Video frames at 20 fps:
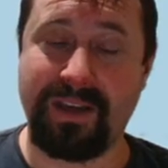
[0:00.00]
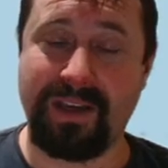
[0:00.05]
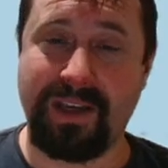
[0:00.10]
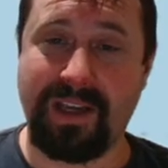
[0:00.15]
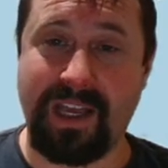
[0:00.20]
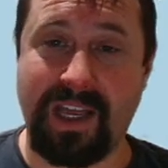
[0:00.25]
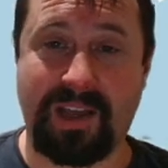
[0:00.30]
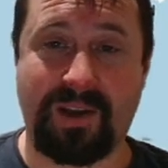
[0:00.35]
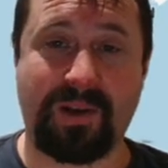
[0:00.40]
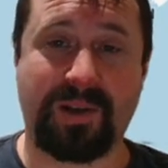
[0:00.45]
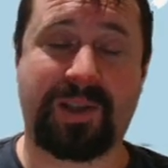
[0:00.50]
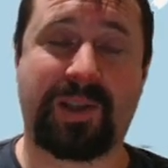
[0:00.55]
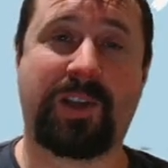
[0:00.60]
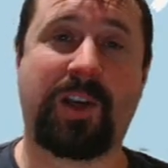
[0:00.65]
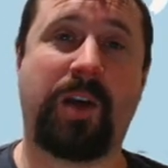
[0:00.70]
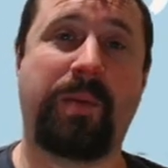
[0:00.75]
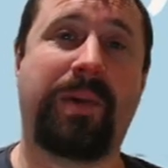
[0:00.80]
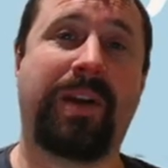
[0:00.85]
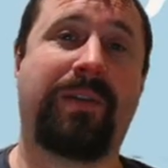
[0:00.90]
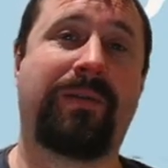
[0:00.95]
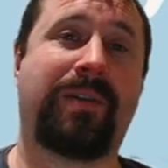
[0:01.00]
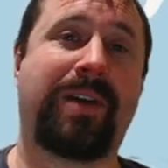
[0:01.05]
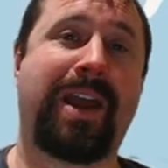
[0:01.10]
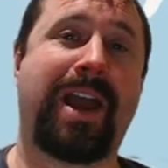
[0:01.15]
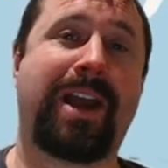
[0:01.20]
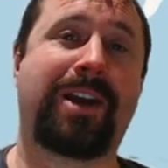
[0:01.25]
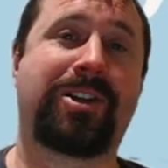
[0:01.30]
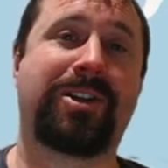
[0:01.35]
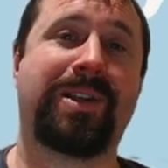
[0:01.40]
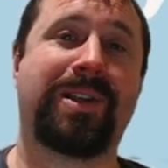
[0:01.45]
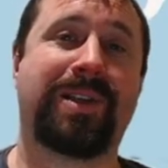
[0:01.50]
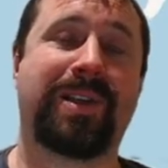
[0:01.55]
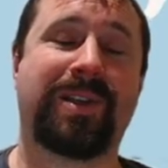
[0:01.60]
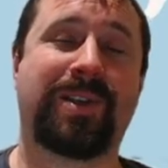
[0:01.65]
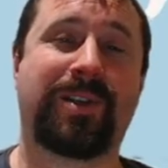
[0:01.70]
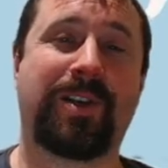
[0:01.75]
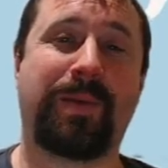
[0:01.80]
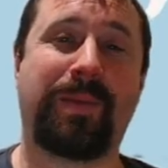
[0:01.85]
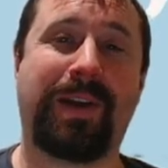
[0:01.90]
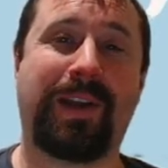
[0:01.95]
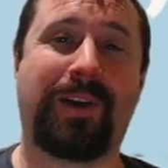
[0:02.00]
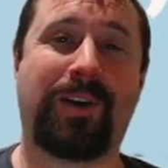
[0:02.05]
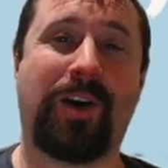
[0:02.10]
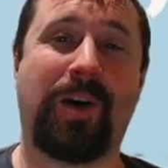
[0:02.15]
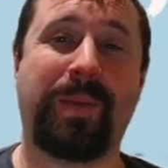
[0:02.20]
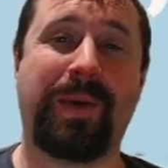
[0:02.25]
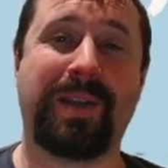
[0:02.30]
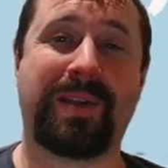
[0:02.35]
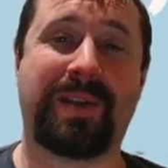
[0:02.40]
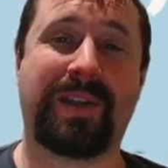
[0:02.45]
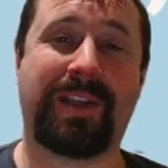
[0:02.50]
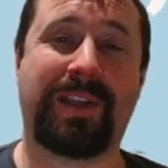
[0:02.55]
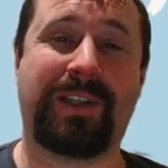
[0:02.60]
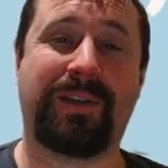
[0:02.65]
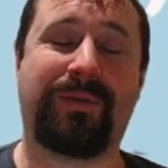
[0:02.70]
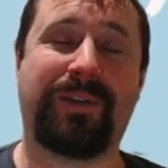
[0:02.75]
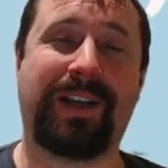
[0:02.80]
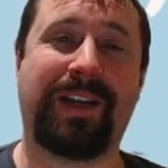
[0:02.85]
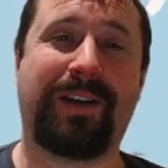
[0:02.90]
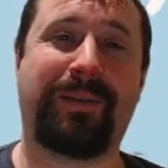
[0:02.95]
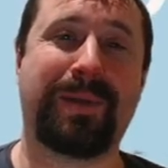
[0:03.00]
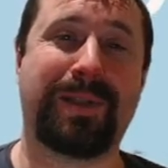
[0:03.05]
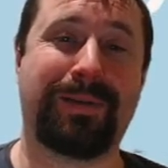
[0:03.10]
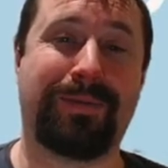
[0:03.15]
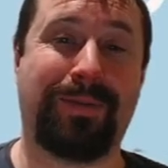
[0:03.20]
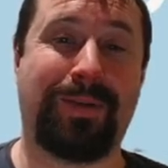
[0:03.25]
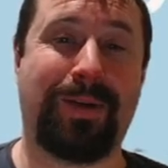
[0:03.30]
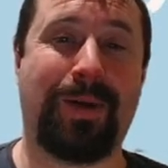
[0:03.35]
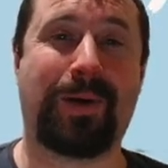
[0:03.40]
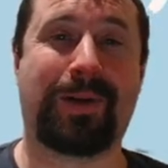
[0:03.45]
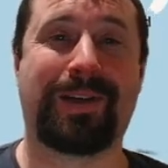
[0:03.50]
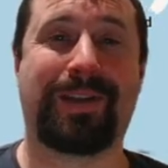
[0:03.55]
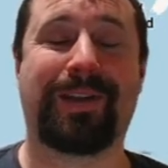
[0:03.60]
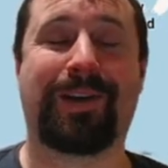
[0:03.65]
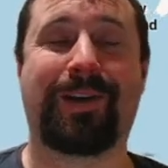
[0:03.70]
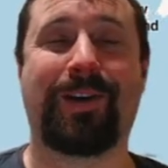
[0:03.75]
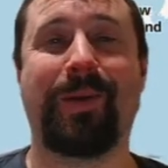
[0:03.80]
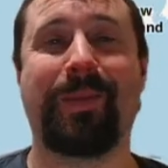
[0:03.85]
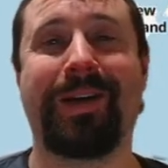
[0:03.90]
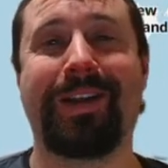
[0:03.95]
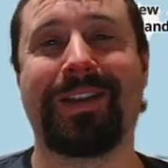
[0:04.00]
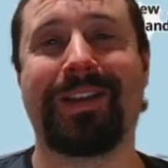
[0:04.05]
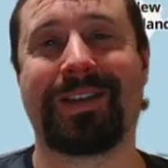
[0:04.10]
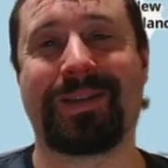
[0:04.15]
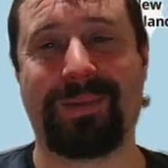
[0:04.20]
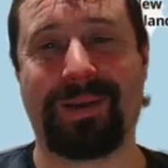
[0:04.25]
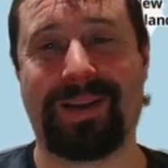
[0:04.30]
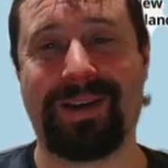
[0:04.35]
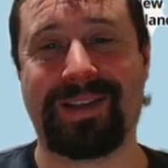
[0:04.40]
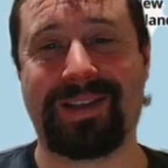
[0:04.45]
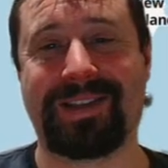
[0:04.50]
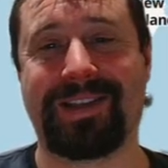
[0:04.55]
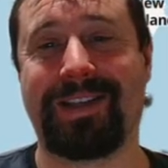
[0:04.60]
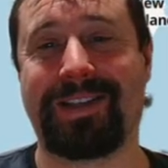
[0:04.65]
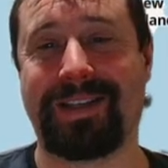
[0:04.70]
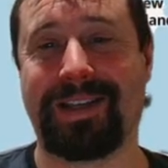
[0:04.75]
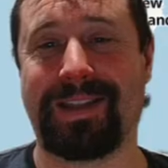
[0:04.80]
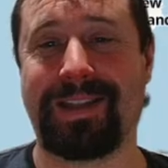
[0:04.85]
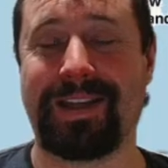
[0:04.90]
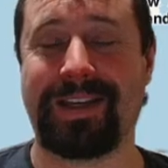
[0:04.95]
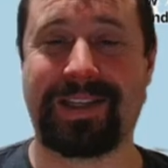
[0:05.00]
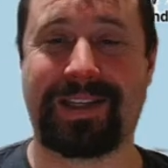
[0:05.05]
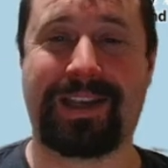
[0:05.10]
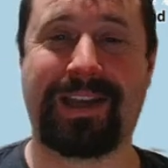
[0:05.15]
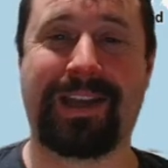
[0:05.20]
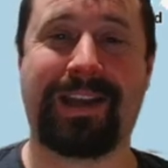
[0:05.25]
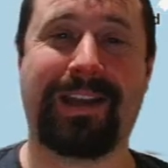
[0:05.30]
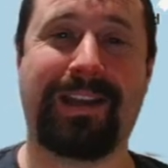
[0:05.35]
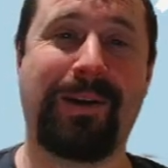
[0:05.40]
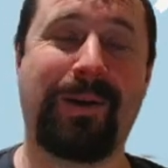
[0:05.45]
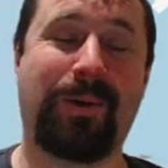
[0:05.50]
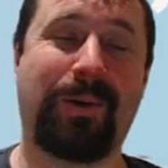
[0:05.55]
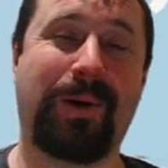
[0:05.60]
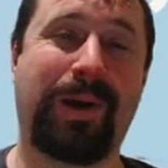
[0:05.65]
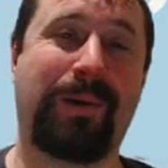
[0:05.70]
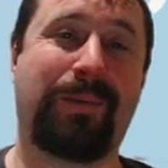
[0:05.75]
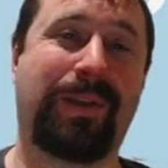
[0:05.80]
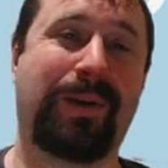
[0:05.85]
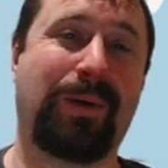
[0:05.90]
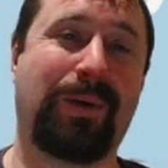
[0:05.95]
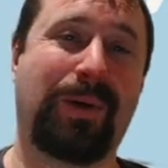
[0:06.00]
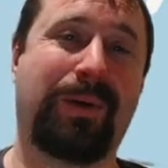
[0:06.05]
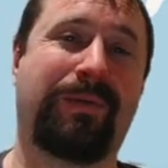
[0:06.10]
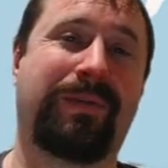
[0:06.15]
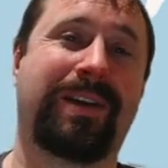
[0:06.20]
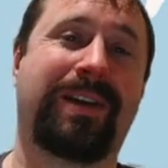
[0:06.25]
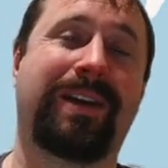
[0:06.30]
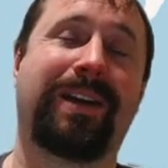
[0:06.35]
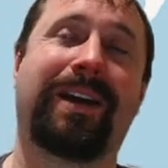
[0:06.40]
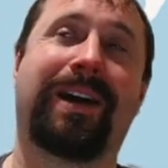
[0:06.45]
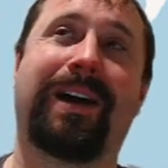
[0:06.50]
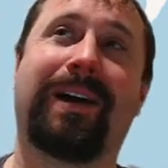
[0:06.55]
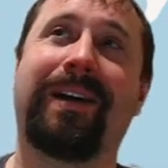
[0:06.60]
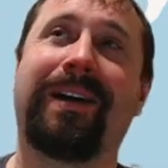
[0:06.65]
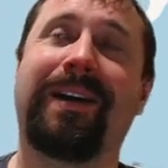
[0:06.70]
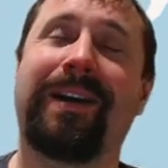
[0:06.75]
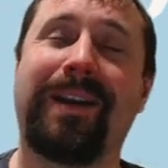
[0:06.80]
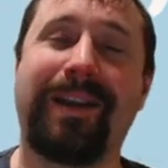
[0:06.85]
it got so many reactions and so many comments that the developers have locked the comments because they said they're just getting annoyed with all of the